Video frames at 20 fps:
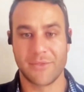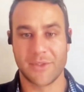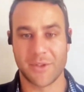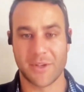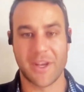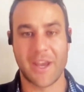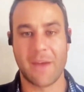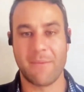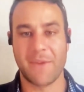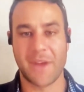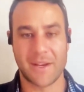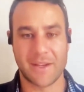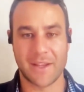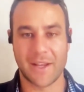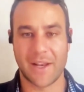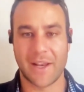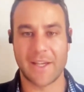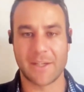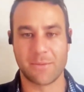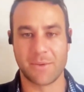So it came down to
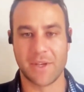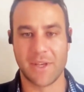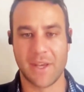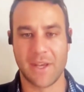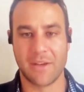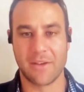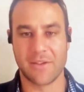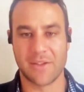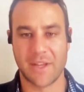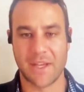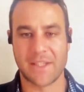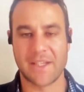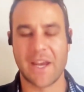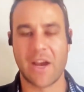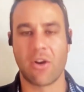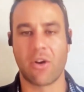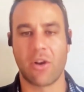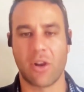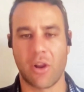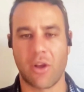the last weekend. So that's
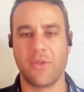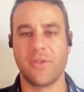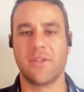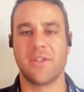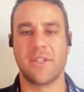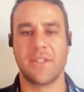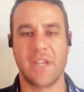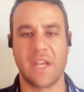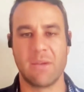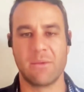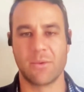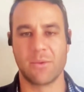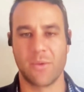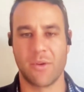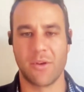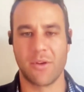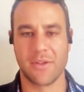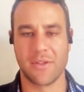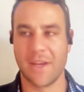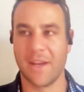how close the teams
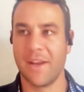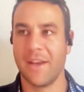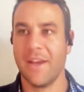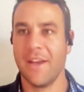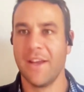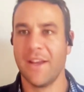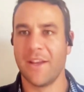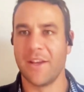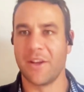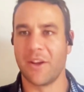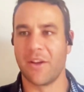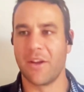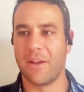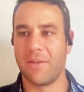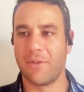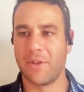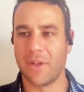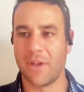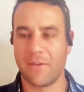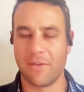were, is that,
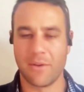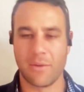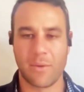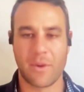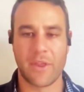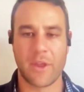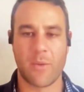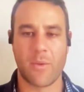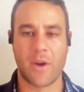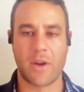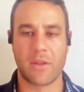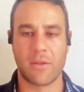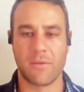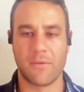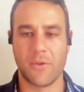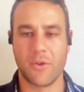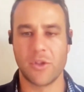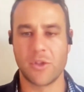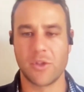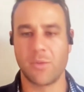everyone that won in the
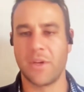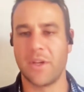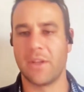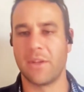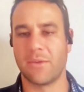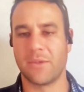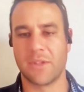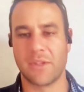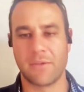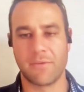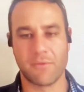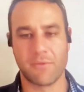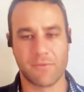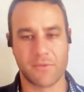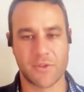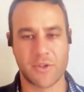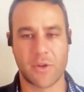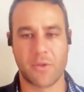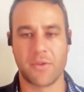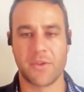first week, there was a different
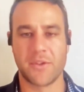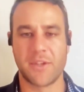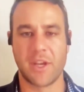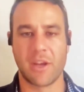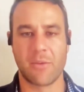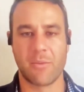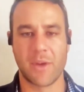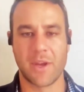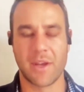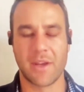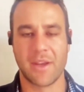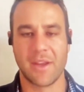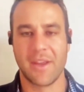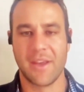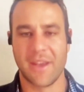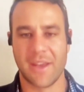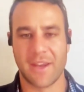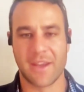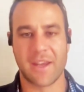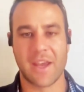result in the second week,
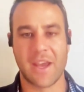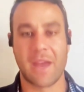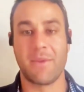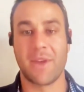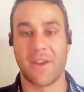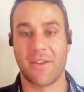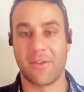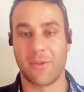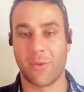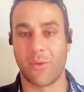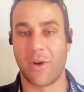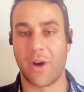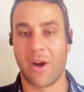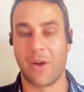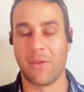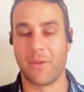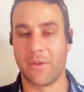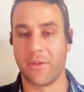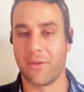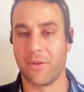and it came down to the
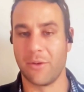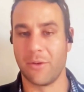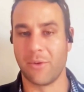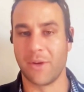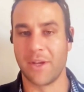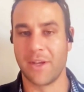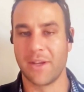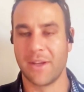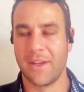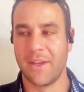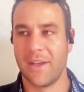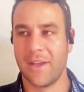wire in the third week.